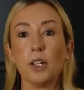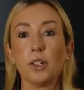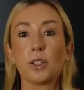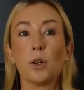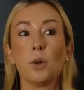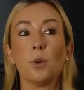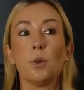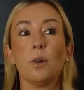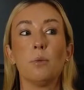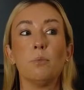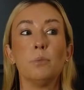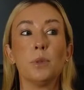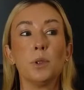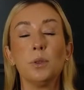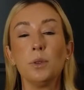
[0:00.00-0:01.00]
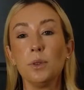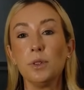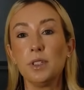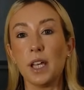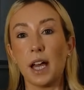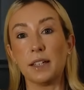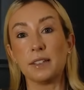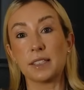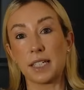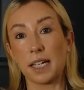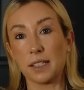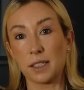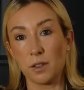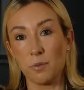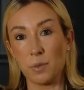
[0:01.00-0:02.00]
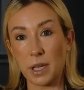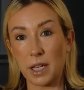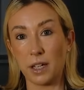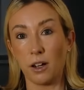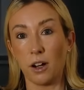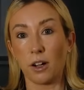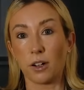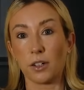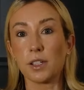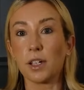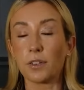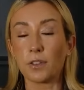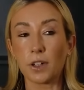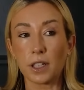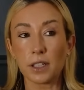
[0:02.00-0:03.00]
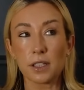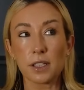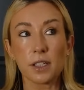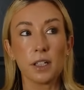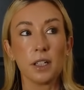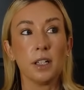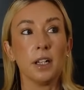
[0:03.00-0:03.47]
So moods and states of being are different.